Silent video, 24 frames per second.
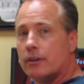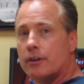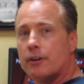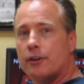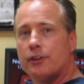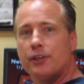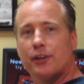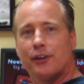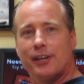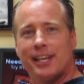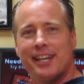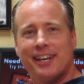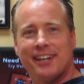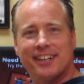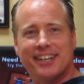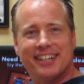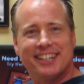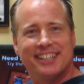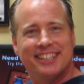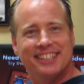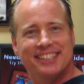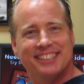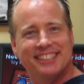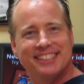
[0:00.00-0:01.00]
You're here.
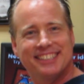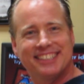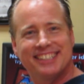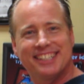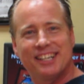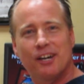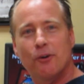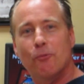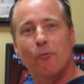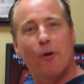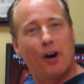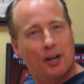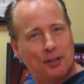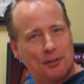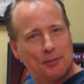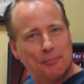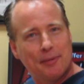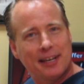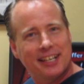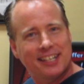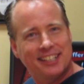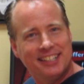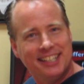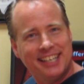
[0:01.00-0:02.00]
Welcome to
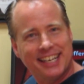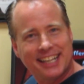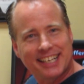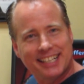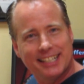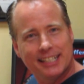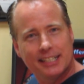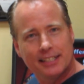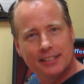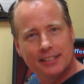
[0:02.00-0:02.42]
my clinic.